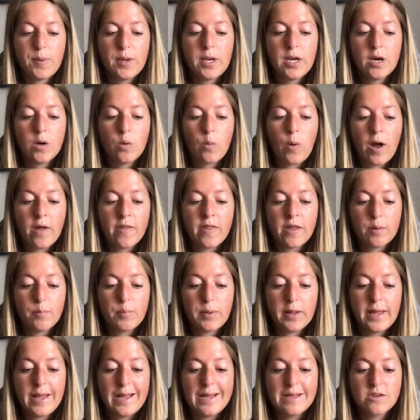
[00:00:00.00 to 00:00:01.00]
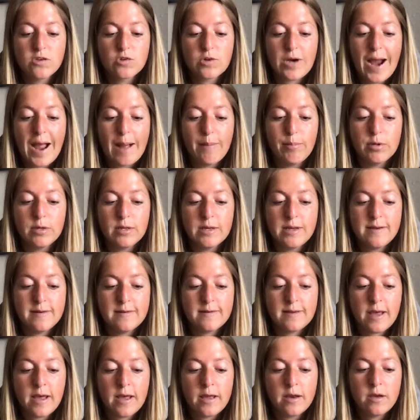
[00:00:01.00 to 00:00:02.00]
here while they're playing Scrabble, he
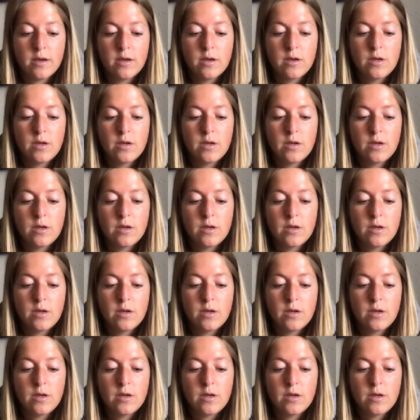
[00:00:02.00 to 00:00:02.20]
said.